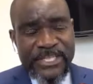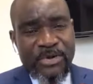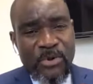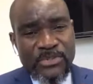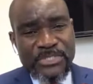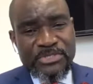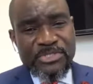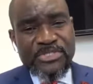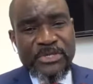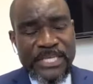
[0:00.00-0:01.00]
the
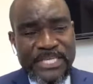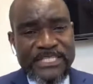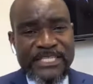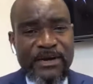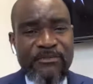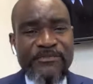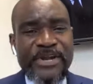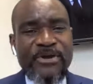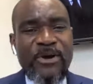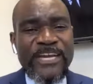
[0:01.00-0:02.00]
constitution itself
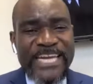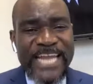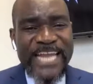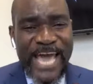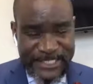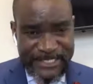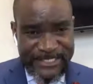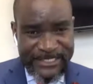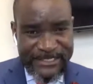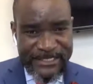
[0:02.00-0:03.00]

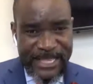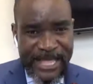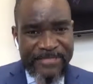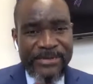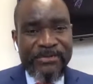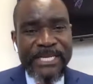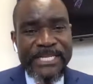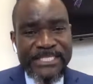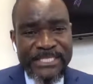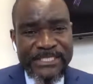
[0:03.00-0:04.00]
recognizes other
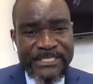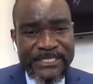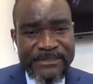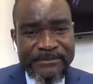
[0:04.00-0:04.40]
religions.